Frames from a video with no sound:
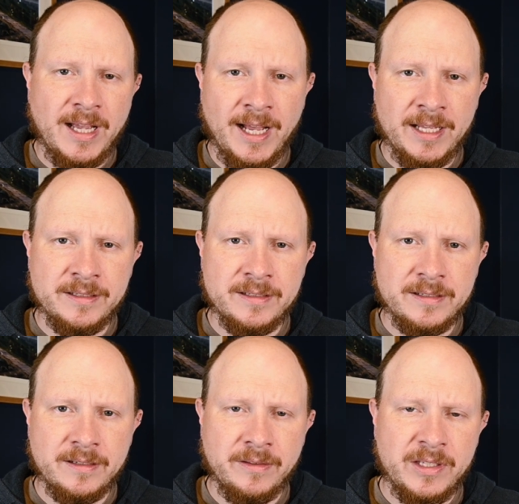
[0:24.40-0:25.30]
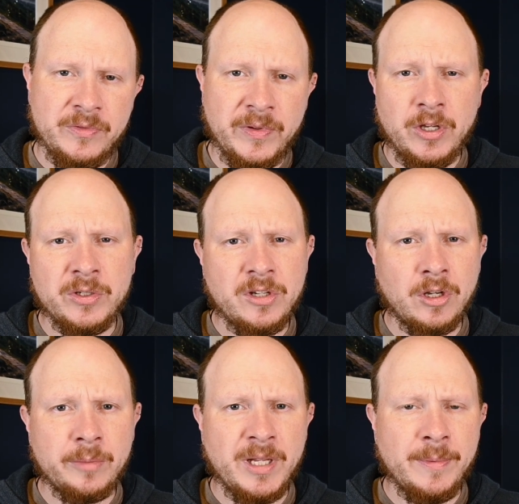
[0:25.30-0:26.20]
and this video is not
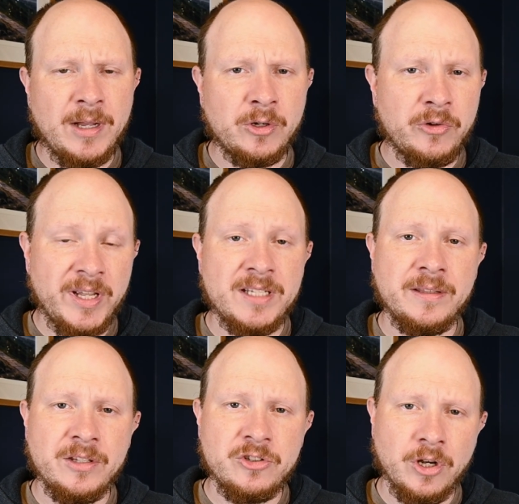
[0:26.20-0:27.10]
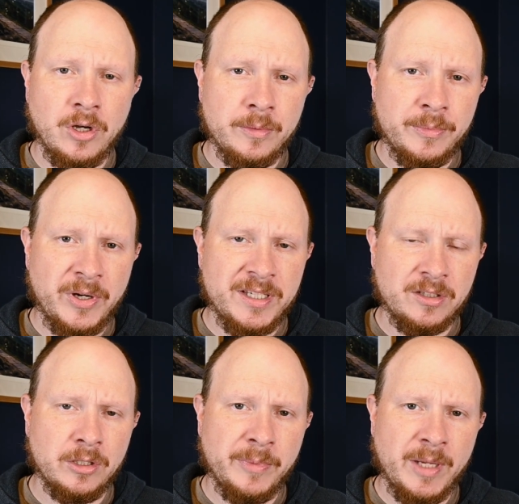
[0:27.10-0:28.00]
going to be about creating the shot, but it is
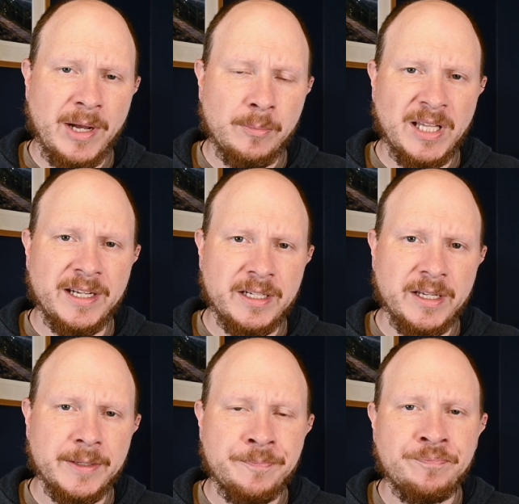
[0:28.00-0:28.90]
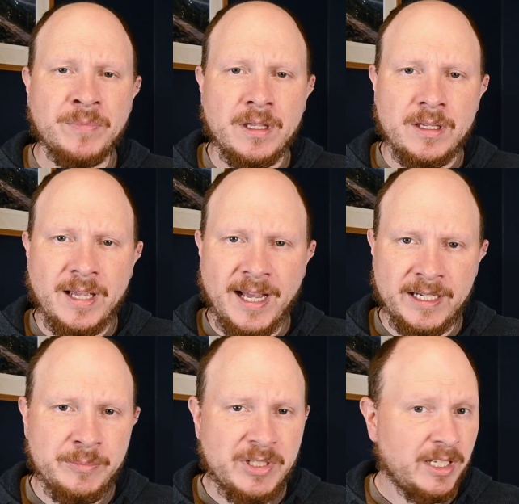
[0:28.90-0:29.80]
going to be about planning it and
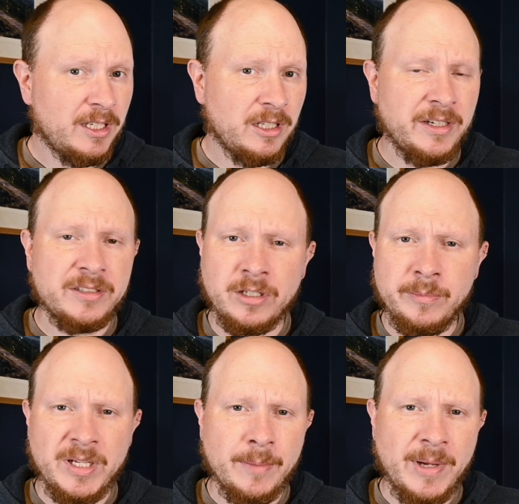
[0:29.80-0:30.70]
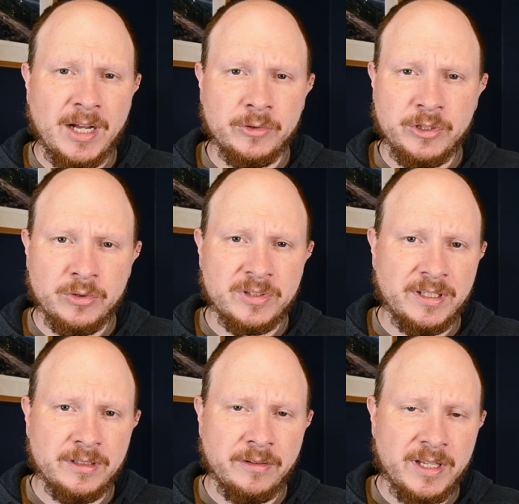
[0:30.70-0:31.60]
in particular it's going to be about
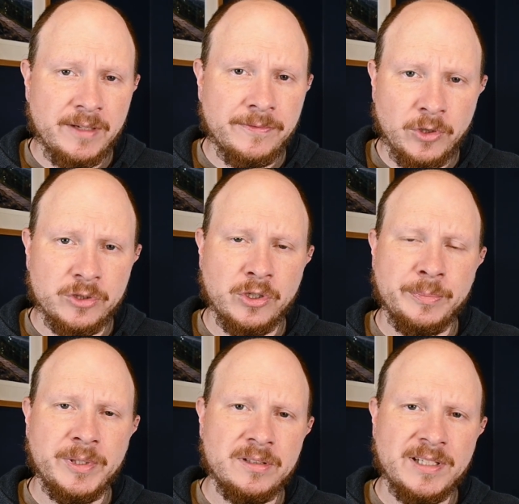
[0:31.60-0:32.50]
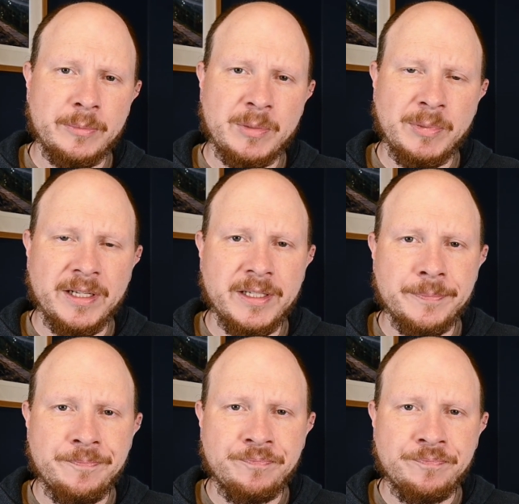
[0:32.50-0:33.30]
using the PhotoPills app to plan it.